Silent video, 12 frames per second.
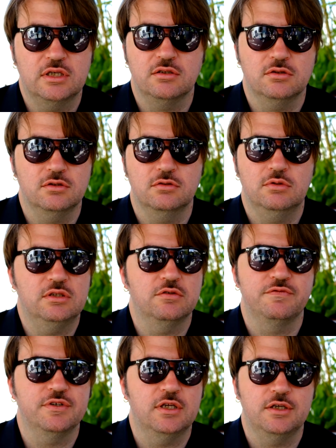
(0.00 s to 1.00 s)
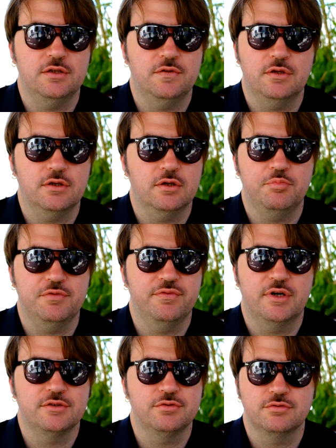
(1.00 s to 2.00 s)
don't know. I don't feel anything. I
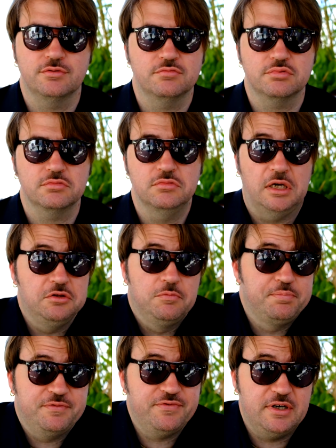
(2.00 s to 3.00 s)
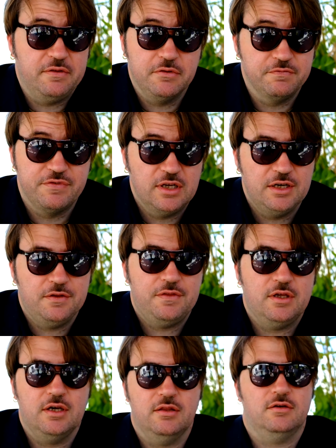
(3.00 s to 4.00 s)
prefer to. I don't feel
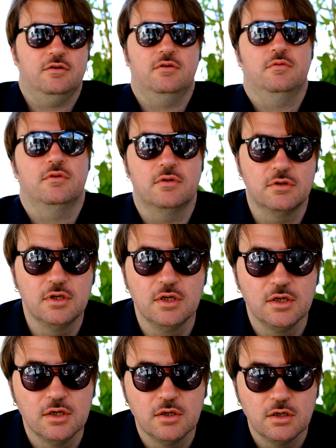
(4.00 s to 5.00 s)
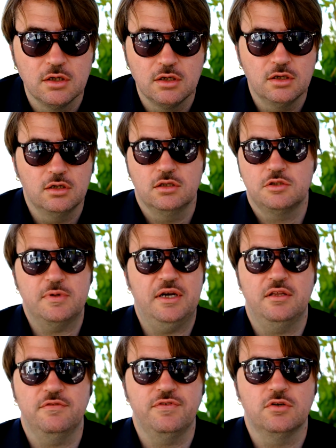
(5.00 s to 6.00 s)
anything. I don't know. It's
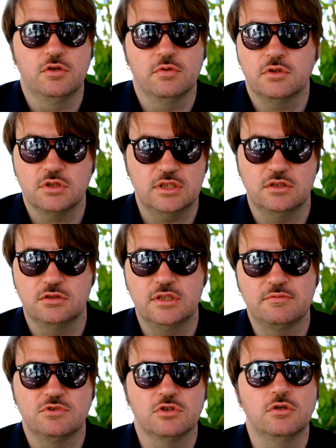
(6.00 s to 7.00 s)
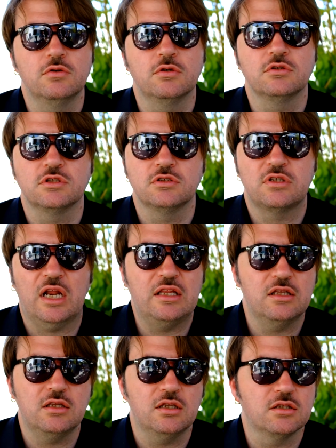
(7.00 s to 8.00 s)
very difficult because I'm so
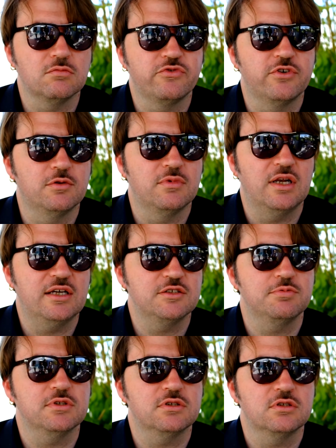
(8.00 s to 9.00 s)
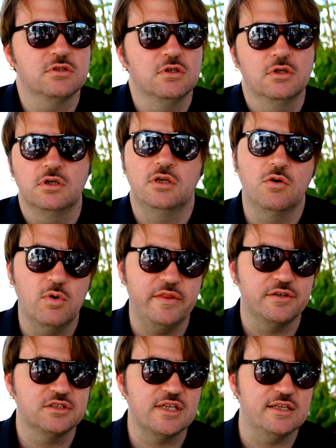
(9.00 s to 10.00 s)
concentrated in formal aspects, in a
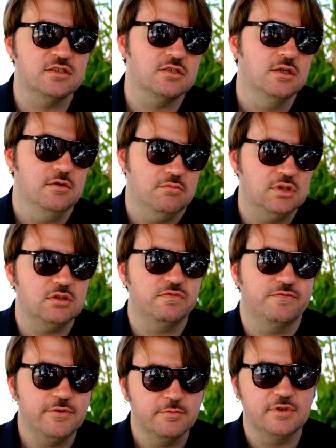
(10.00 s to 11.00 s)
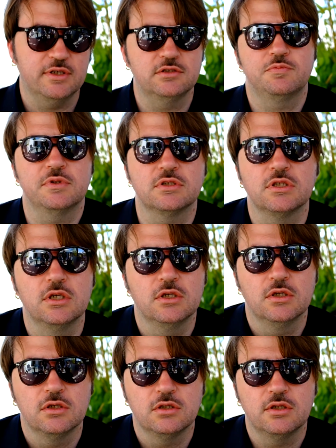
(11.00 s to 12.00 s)
wider sense, but formal aspects,
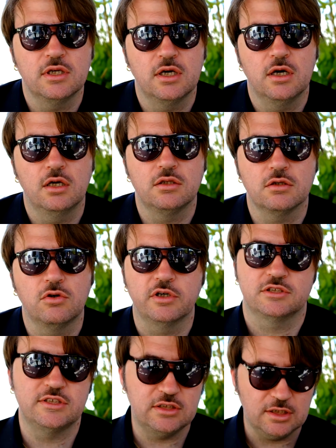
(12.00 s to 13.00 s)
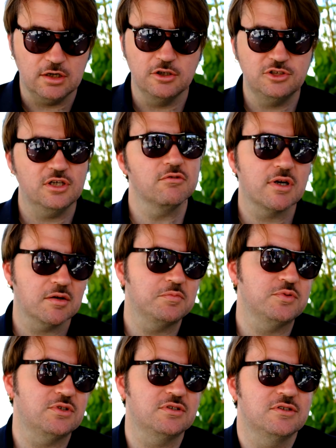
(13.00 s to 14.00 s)
that, or aesthetic logic, we
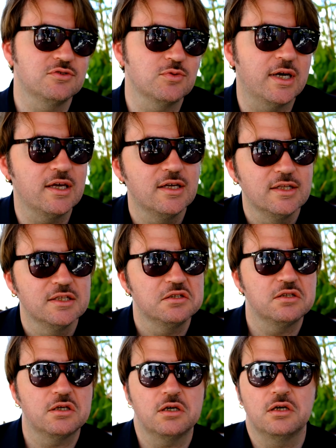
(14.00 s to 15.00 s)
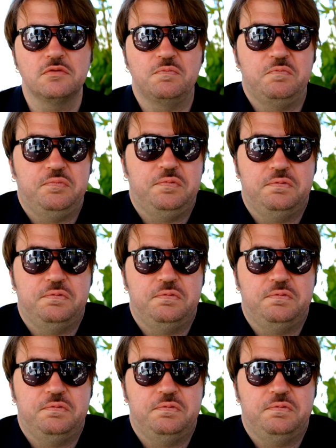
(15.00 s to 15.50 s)
can put it this way, that.